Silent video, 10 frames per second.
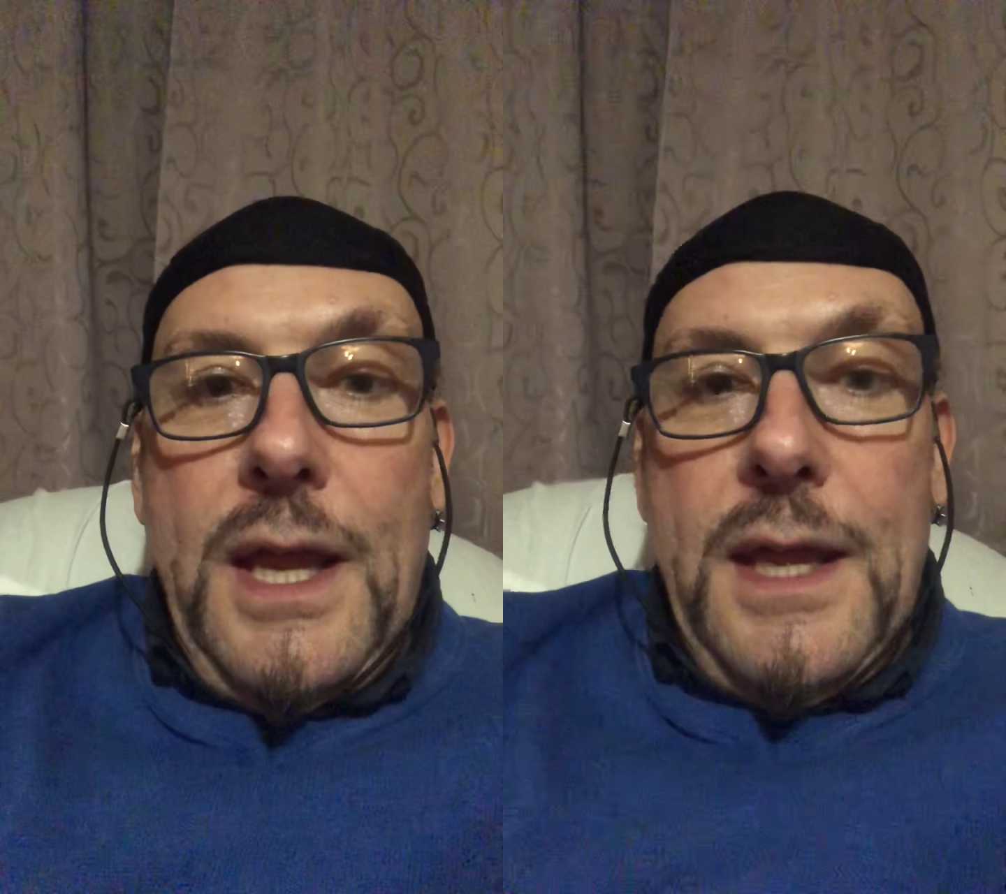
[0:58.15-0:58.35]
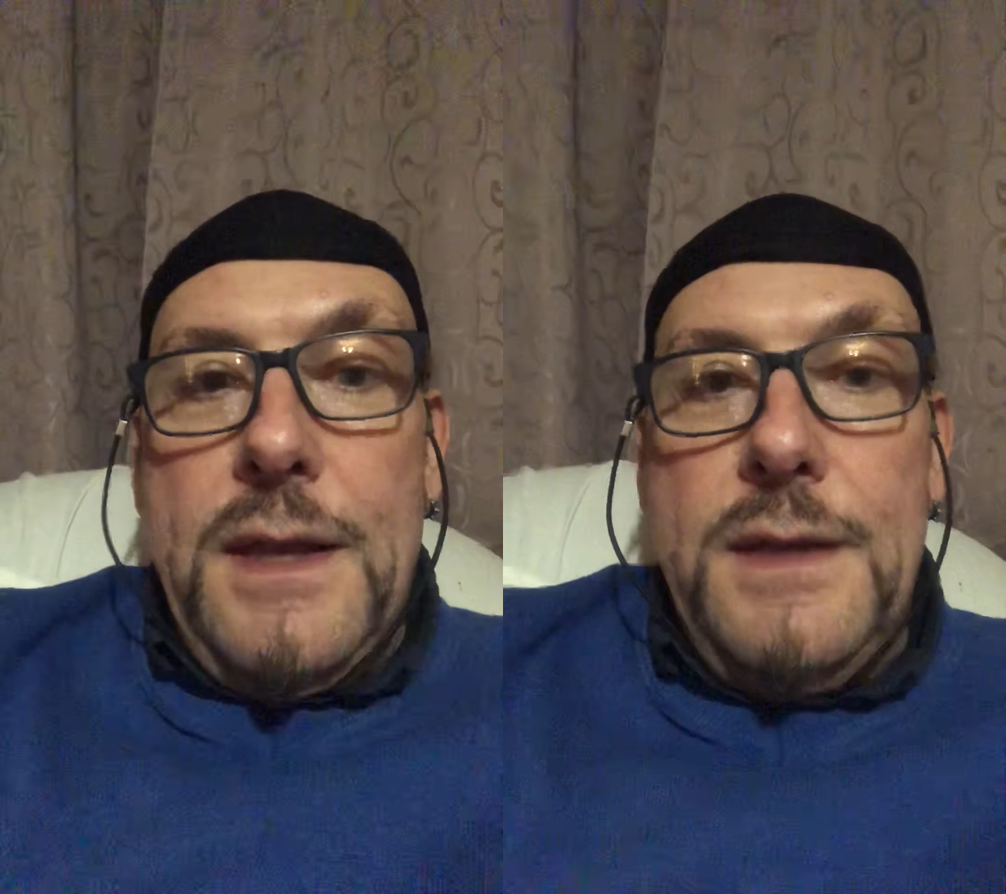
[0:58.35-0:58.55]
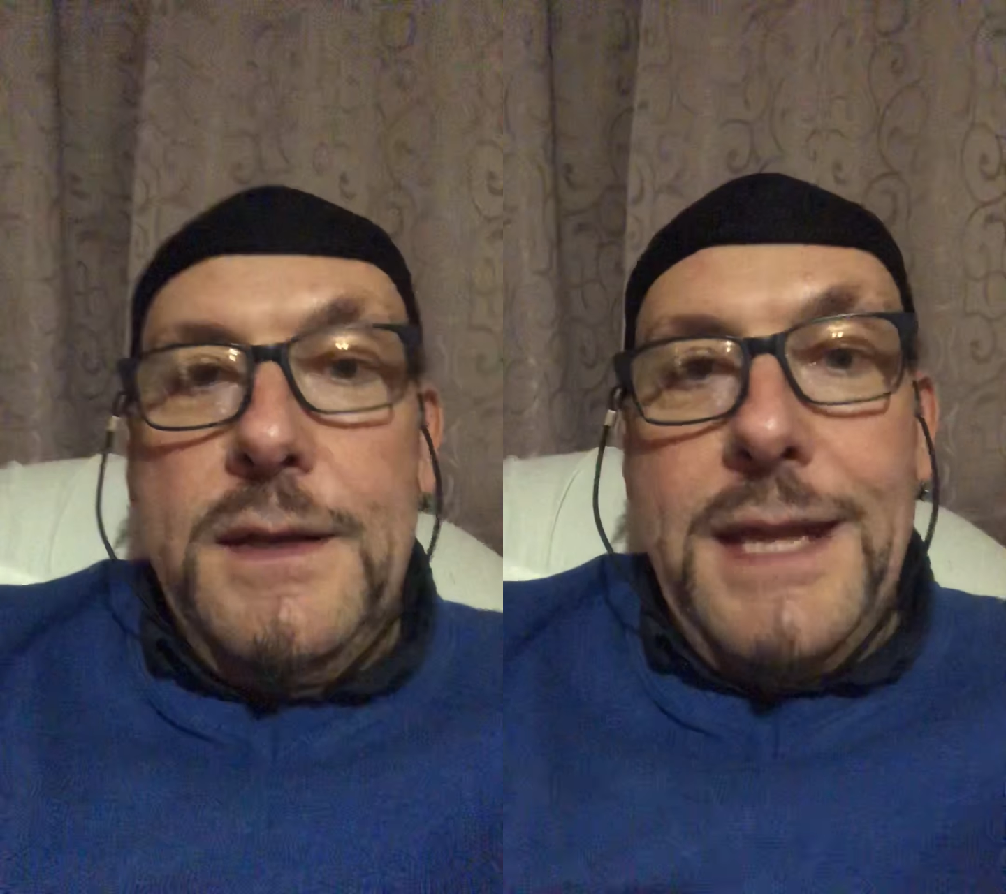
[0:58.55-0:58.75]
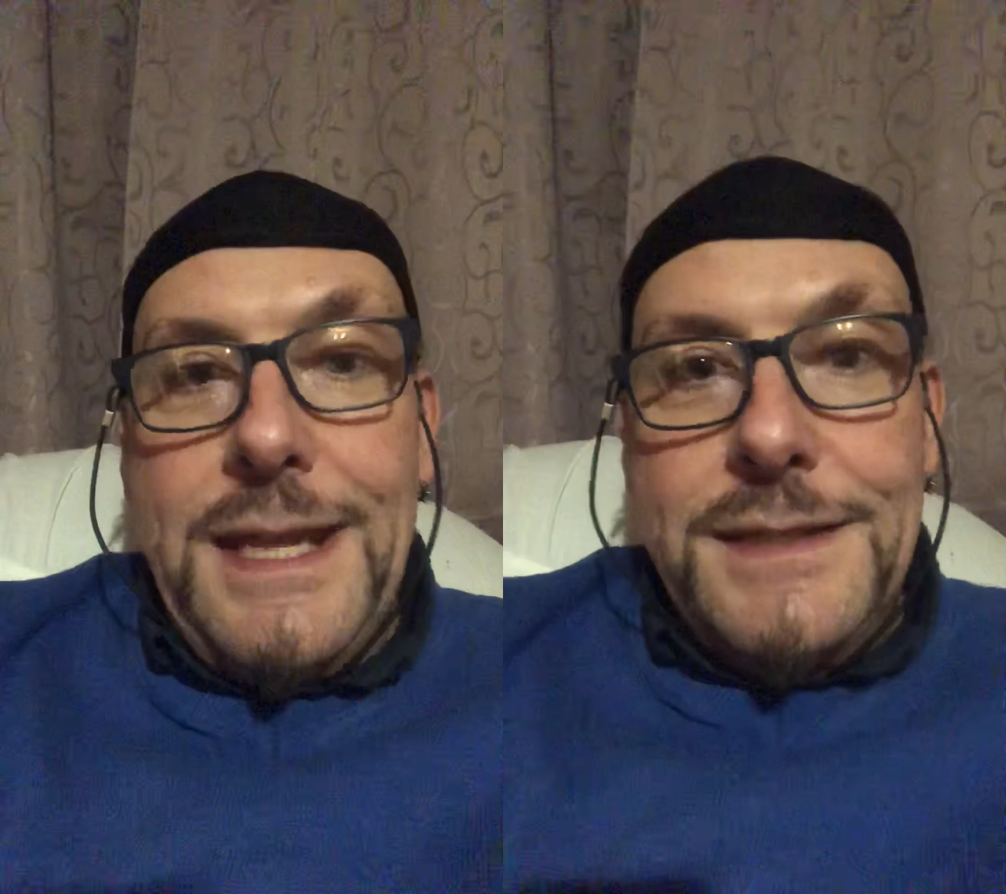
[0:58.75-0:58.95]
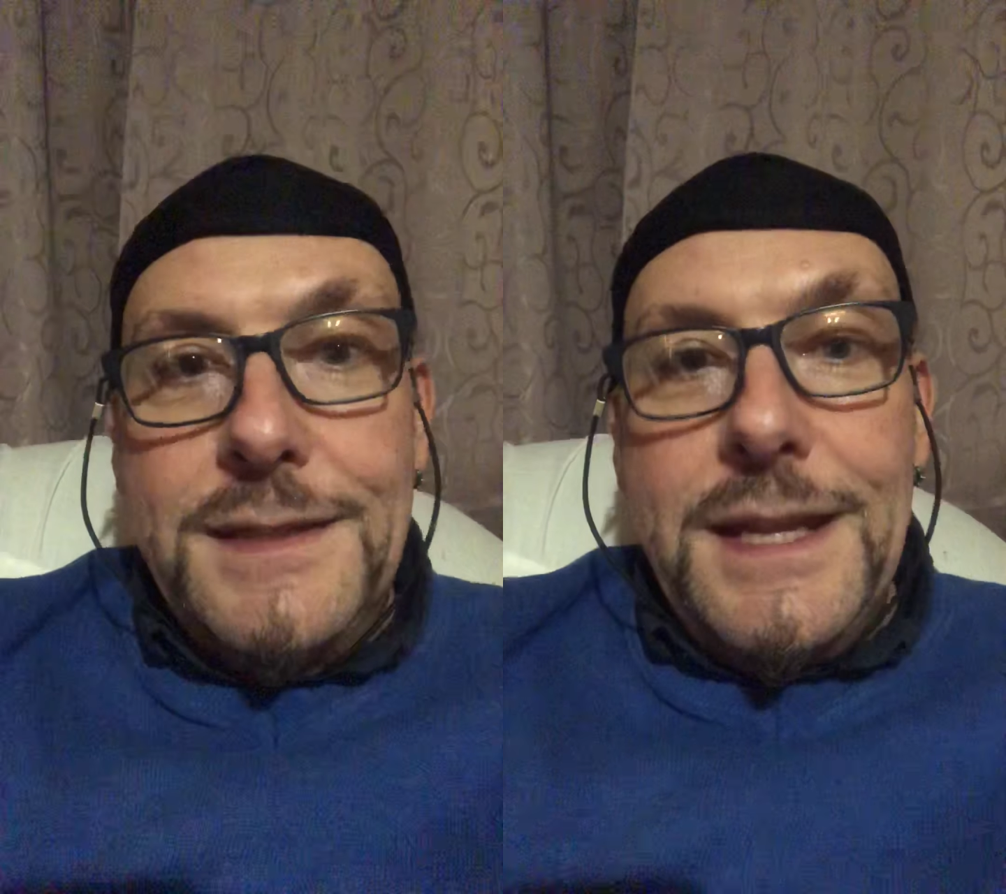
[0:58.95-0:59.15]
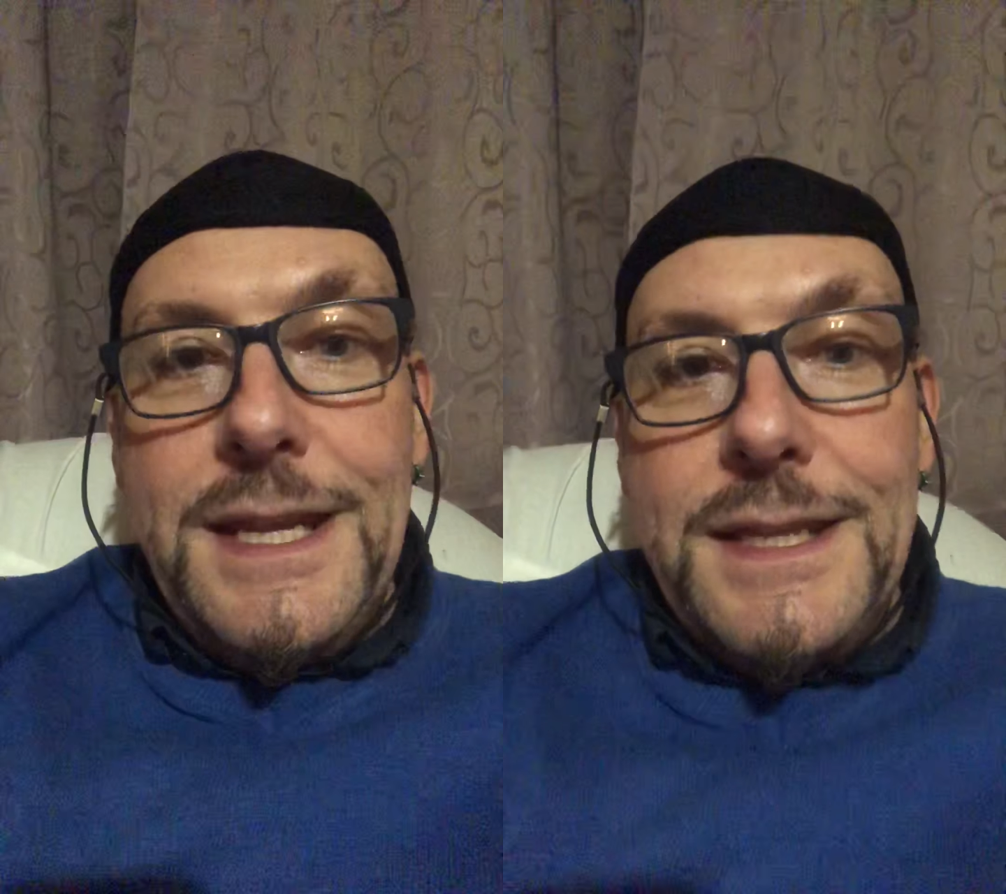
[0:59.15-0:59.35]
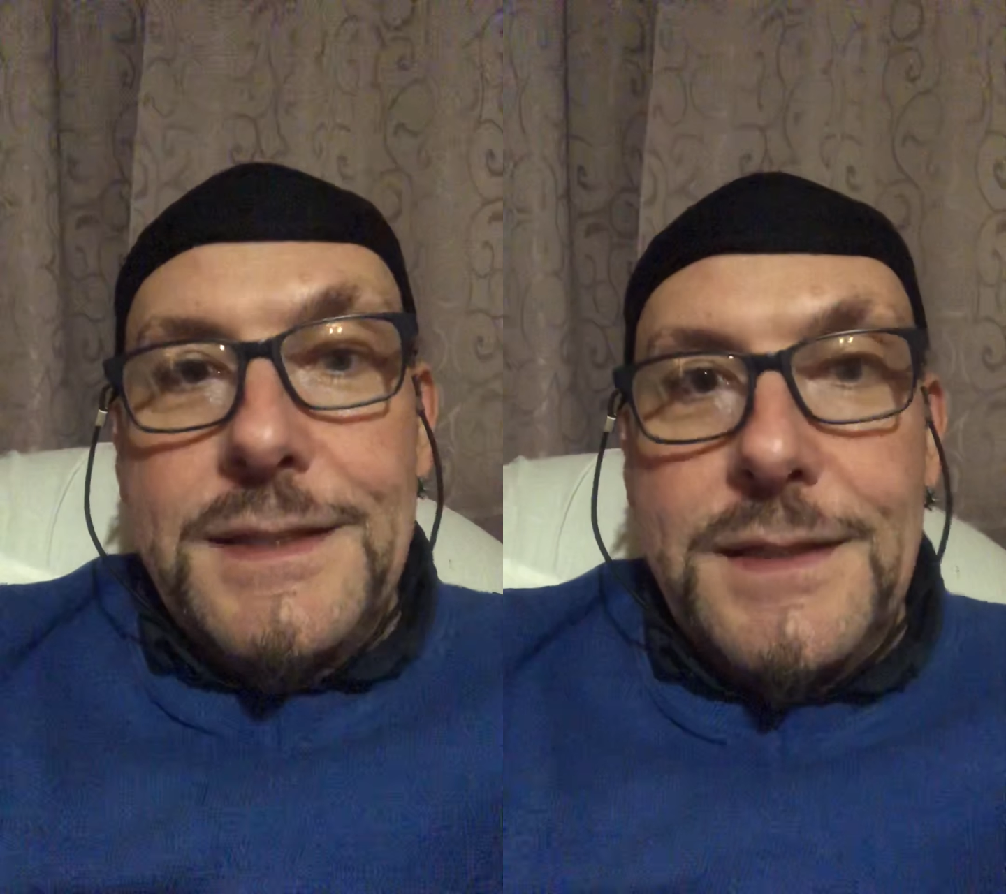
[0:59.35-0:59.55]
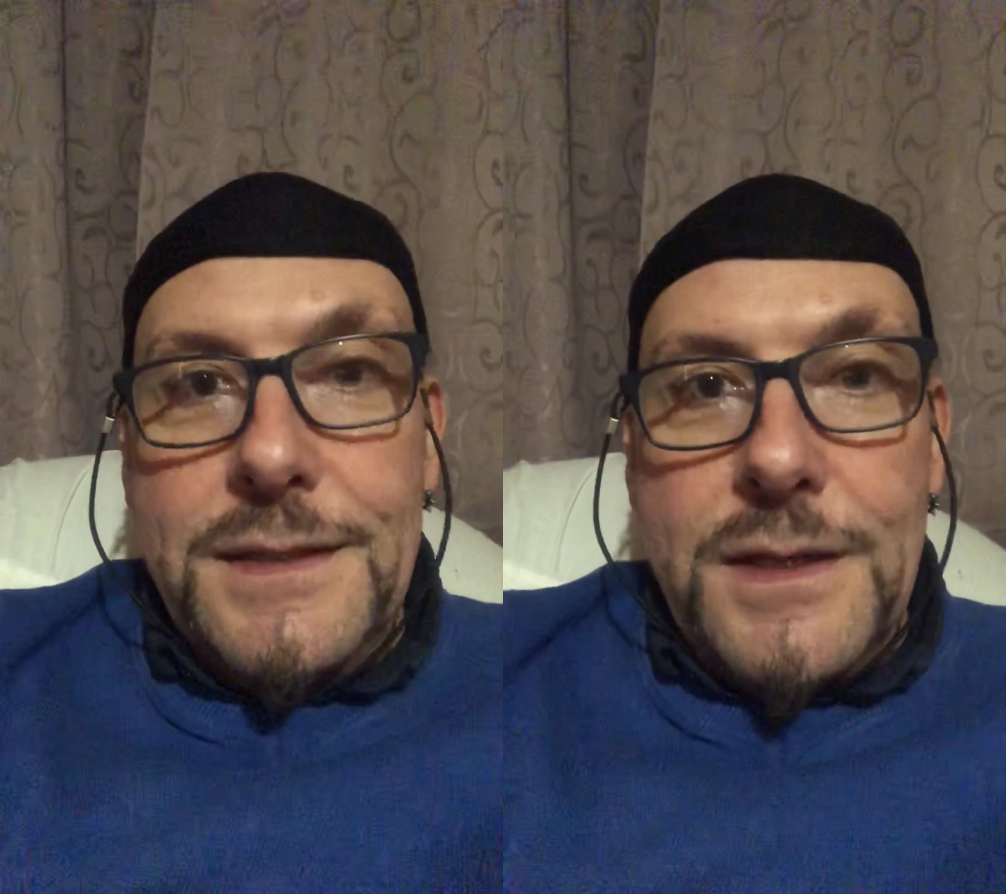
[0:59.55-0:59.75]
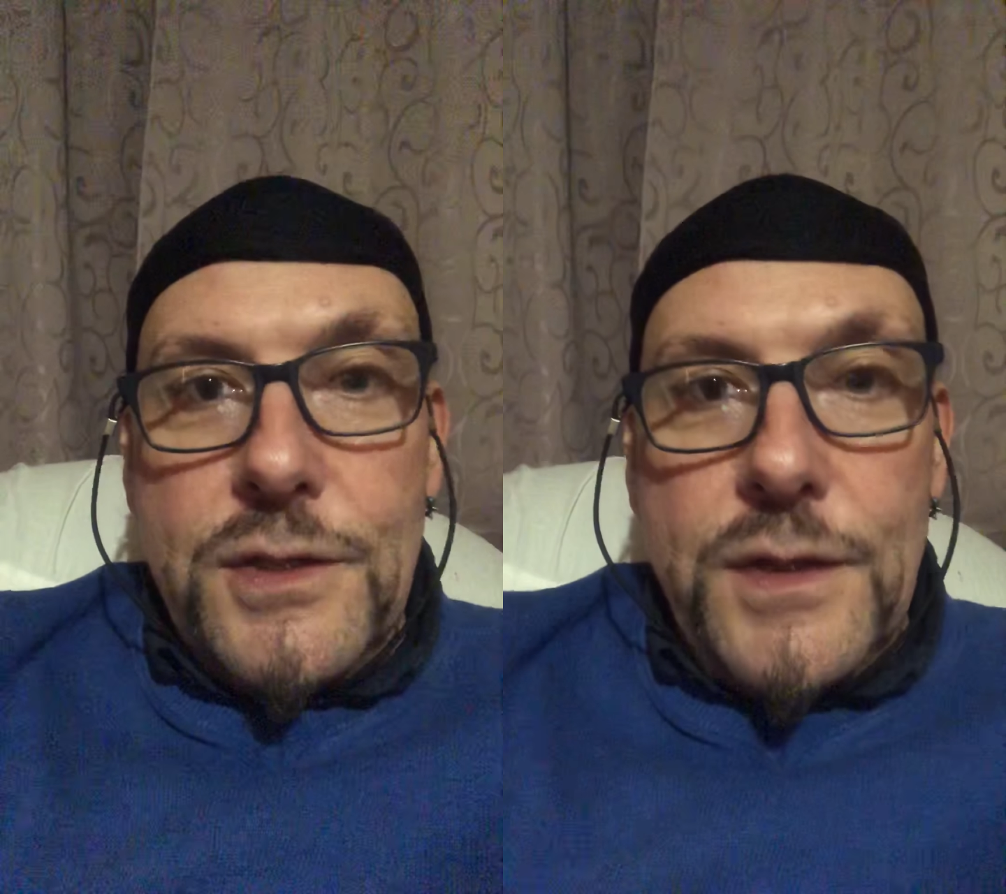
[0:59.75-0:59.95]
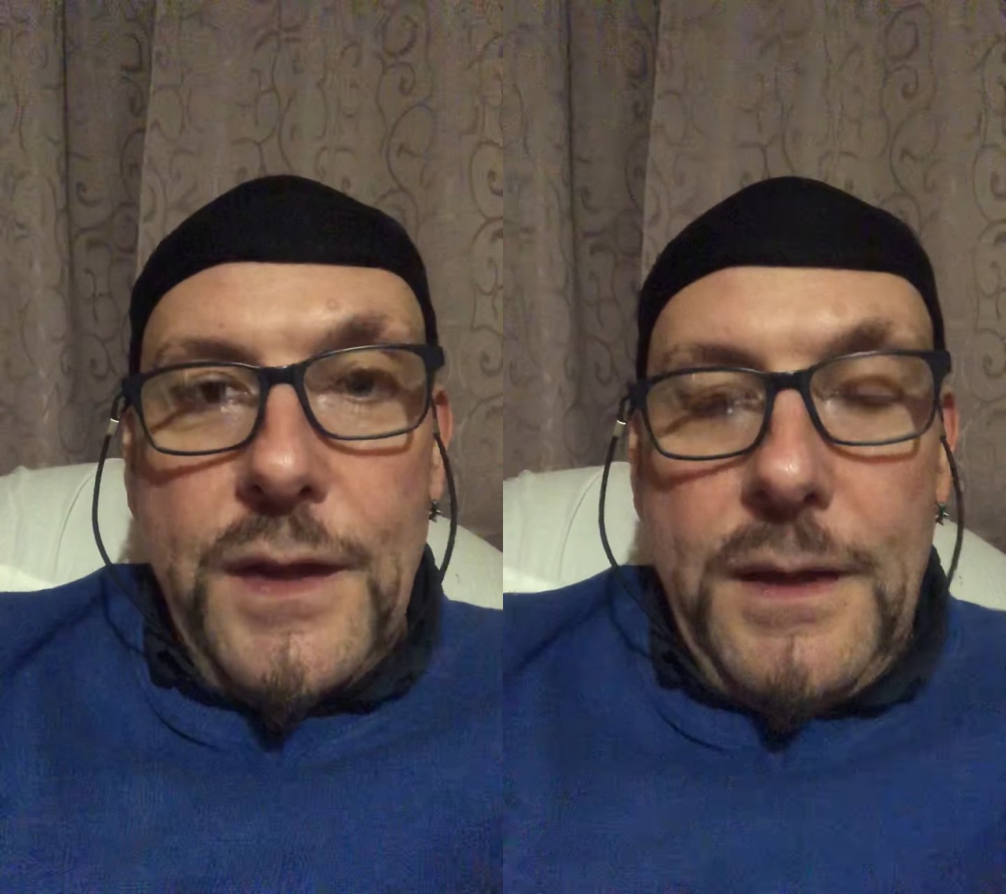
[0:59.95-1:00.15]
and yes, there is
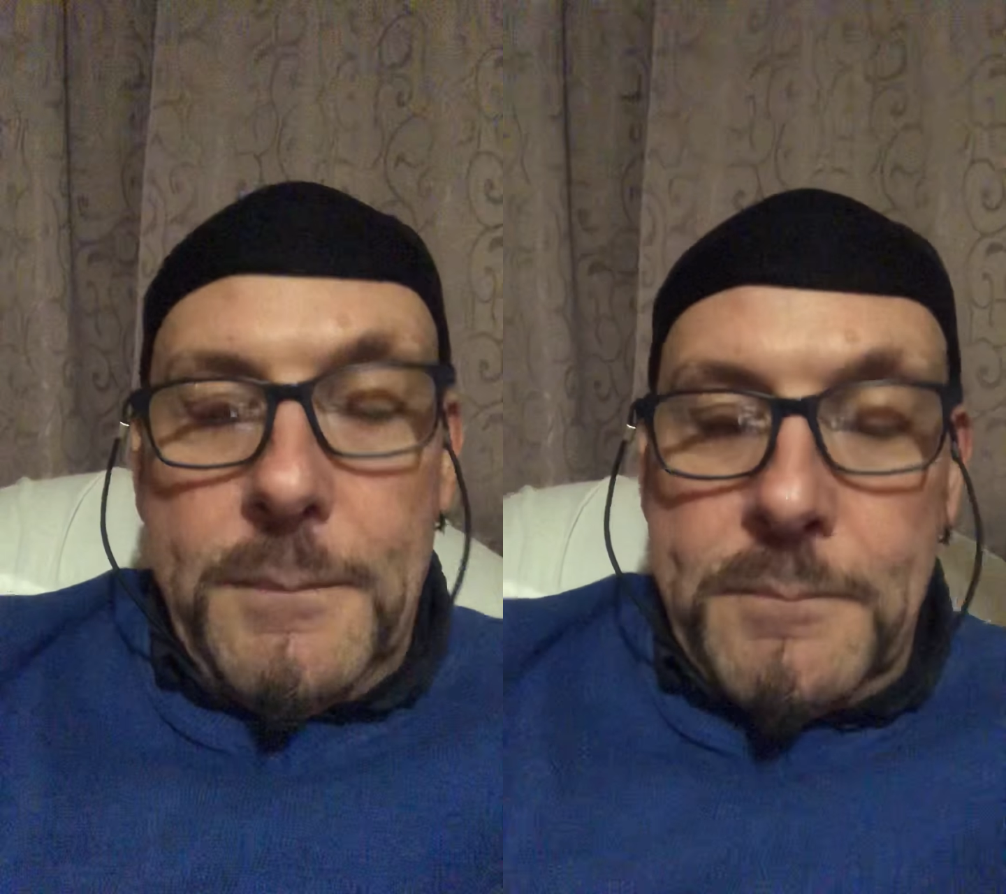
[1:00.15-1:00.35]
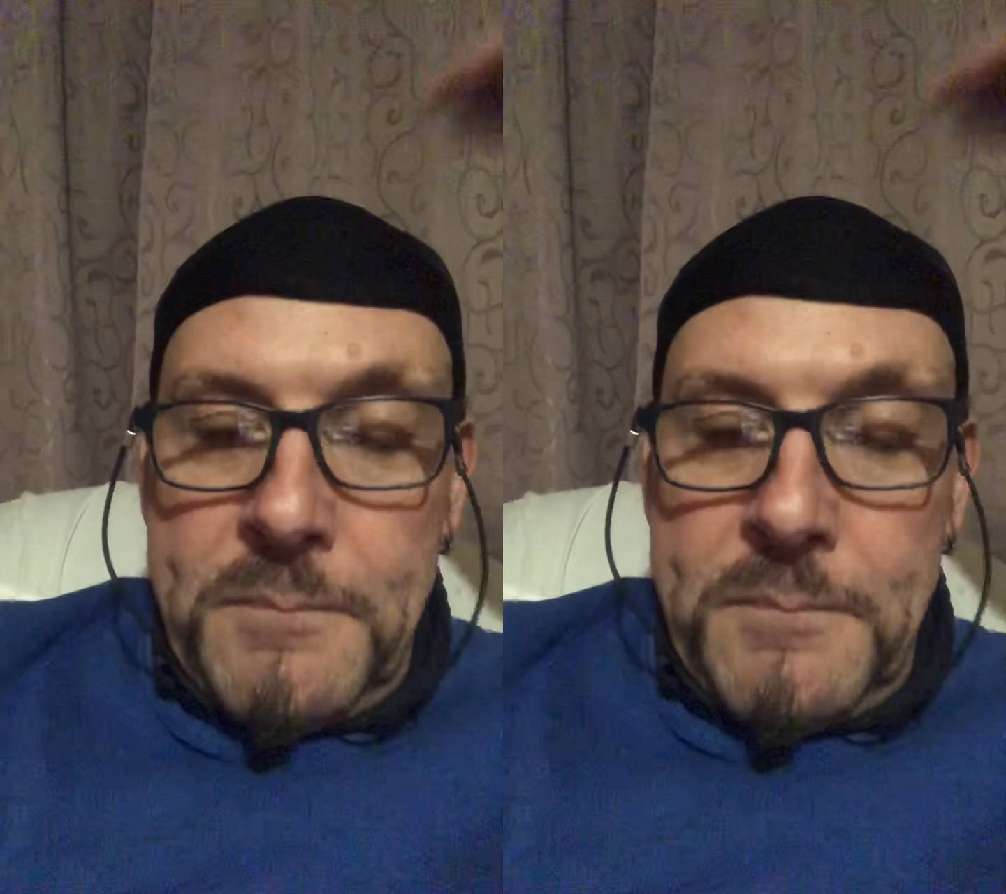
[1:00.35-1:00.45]
such a thing.